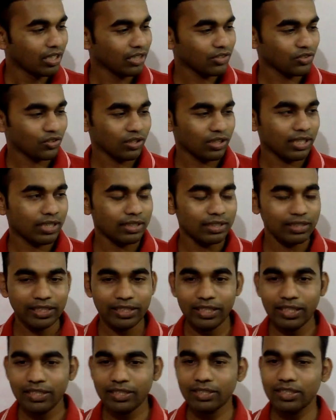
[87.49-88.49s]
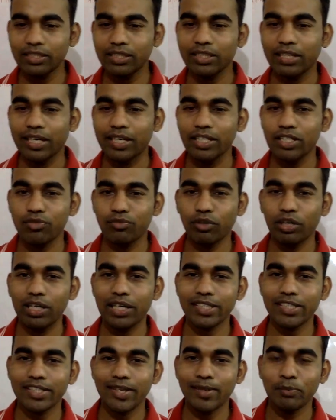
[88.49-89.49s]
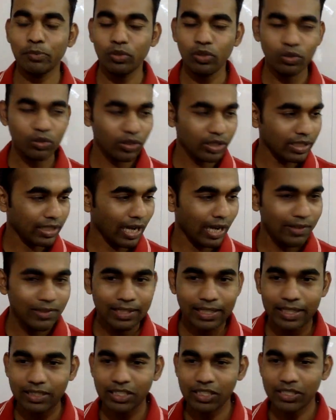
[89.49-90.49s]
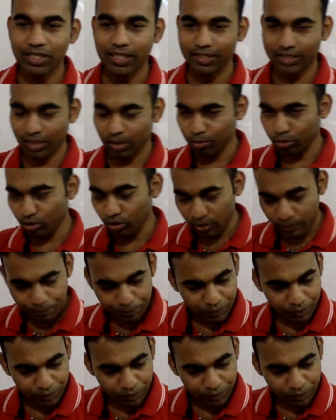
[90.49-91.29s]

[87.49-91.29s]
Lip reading: So then here is the tennis ball example. Okay, I will take this example.